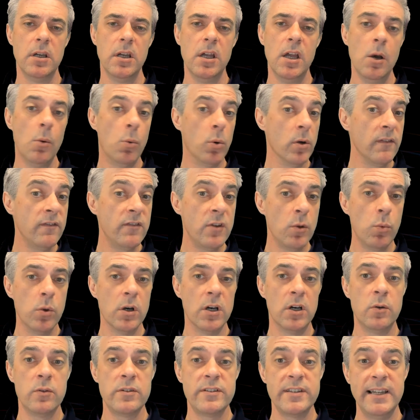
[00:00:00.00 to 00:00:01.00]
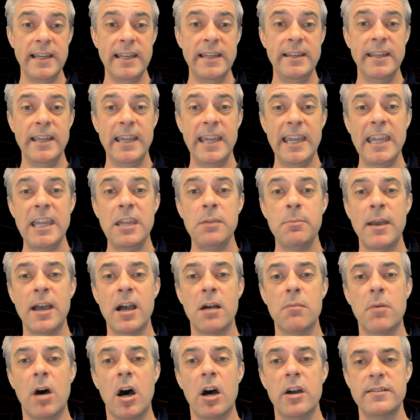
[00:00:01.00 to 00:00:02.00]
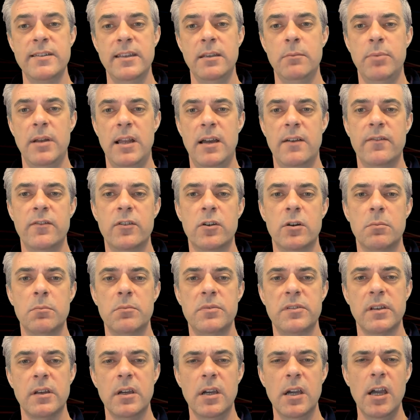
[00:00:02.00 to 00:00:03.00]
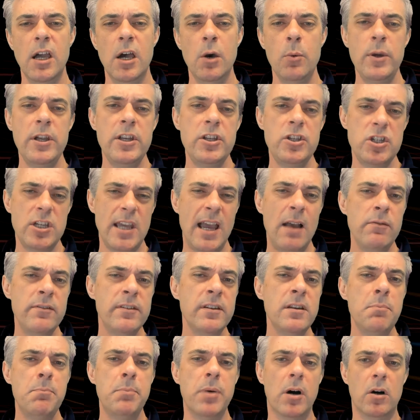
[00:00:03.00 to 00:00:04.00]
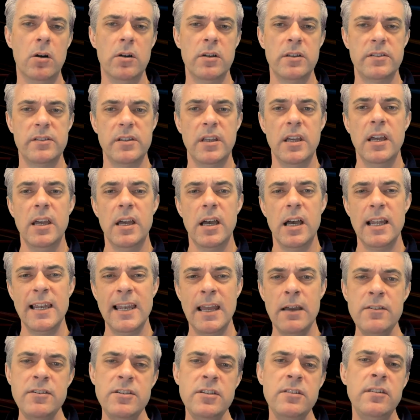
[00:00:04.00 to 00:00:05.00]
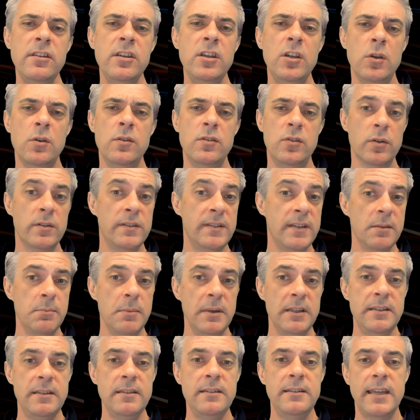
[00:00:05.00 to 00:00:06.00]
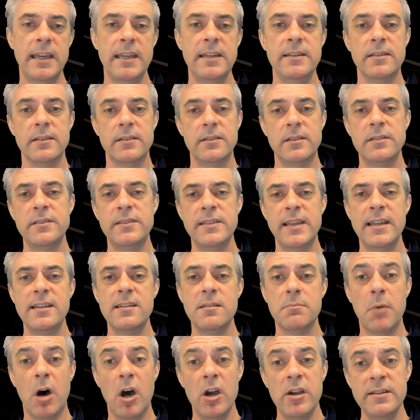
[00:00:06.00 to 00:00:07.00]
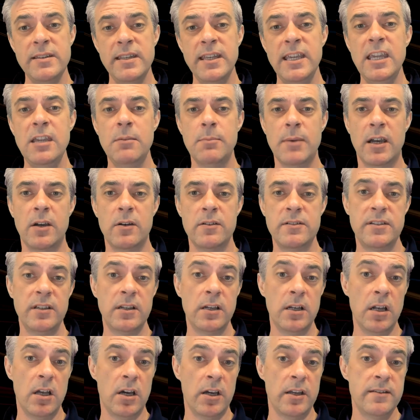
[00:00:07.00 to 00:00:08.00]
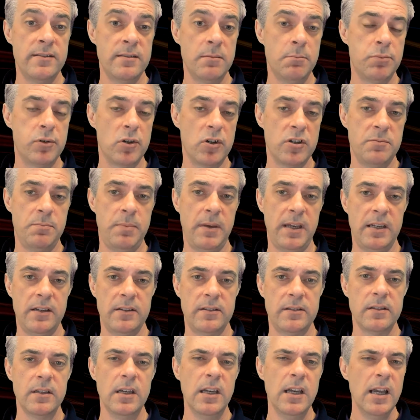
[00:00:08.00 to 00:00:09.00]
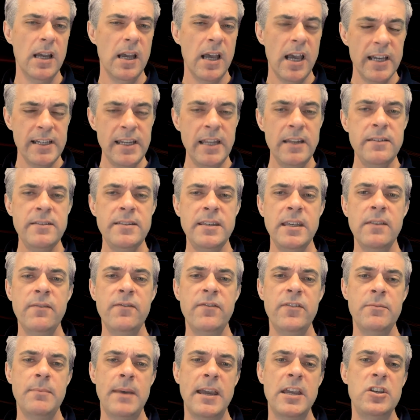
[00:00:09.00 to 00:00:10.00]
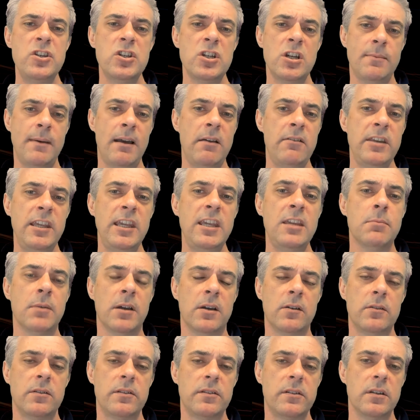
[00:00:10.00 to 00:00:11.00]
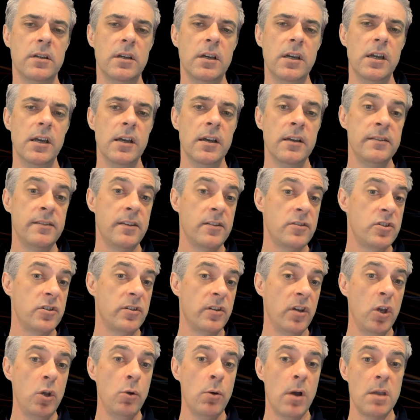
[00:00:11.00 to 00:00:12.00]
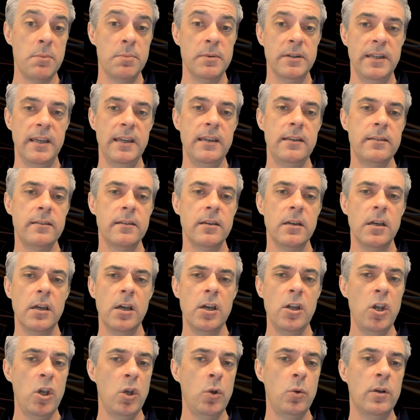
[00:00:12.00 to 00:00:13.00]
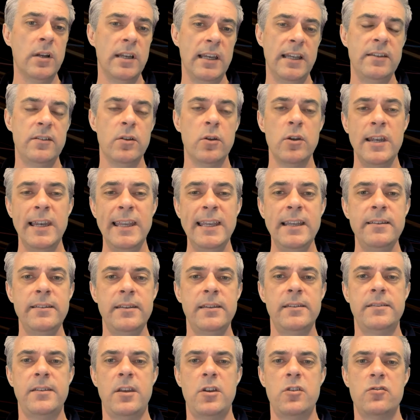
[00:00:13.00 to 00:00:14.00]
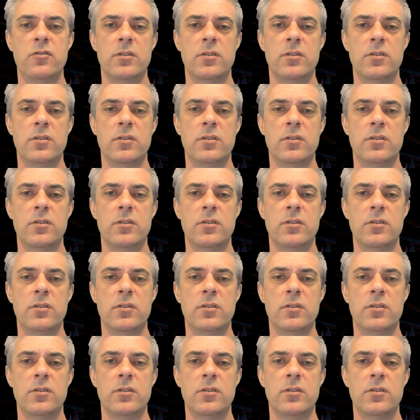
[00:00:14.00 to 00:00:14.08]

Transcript: one of the world's leading email marketing platforms, which out of the box allows you to use your segmented data to send marketing emails to clients and prospects and then see information about the emails, such as who opened it and who clicked on links, etc.